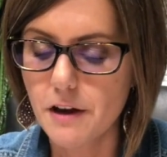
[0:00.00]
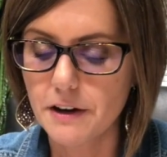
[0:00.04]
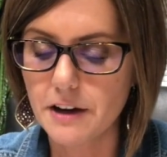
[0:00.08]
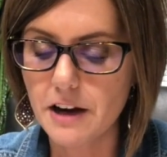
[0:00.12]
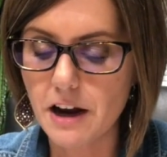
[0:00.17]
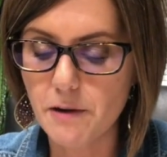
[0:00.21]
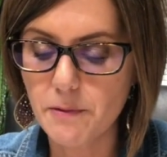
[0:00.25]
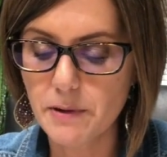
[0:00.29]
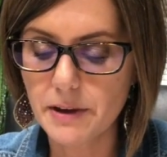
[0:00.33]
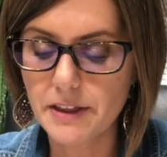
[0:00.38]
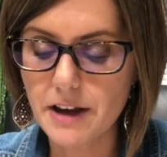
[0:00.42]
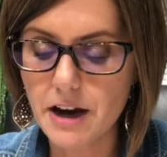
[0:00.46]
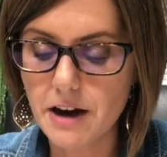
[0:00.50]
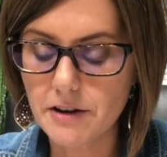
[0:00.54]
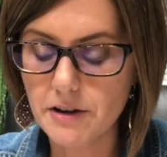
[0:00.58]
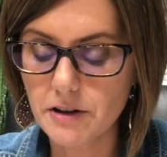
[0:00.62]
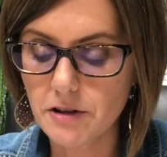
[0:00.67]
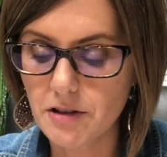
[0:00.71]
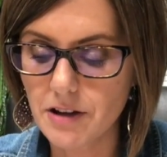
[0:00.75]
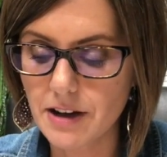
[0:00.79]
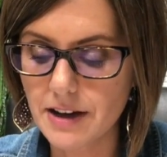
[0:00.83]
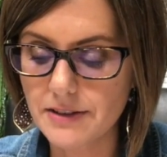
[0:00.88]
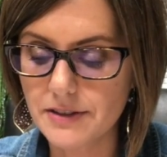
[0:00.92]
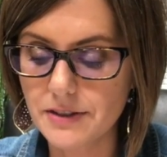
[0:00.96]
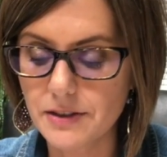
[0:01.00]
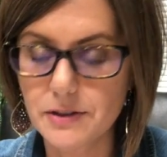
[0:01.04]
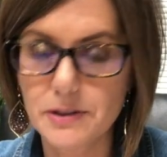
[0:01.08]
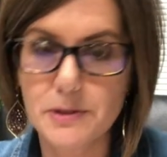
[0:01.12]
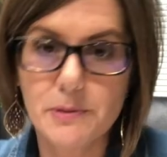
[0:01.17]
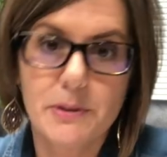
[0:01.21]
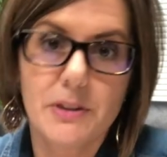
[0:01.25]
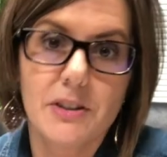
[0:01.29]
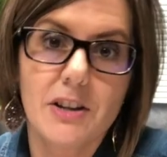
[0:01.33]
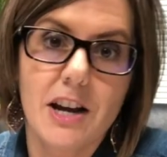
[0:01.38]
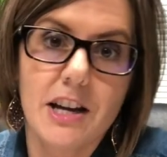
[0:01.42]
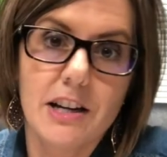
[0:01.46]
Now, without her glasses, it
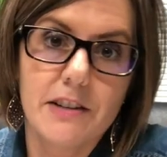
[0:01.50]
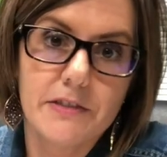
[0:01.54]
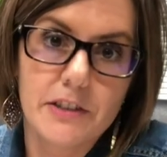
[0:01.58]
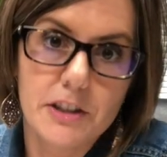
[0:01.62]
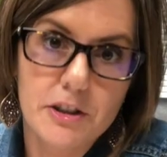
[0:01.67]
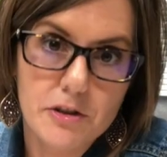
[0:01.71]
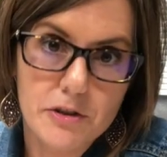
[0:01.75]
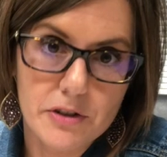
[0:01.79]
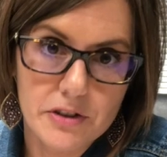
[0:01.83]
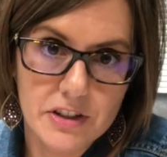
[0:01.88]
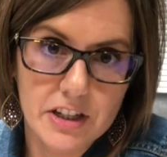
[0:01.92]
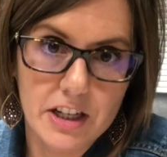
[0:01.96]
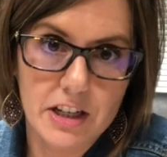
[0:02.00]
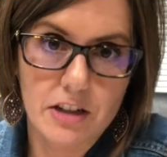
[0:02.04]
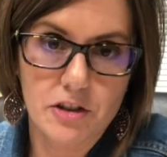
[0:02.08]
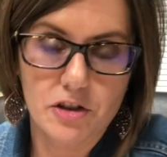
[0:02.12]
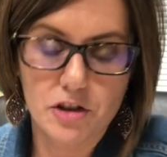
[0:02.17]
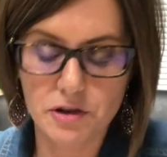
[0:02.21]
was kind of interesting.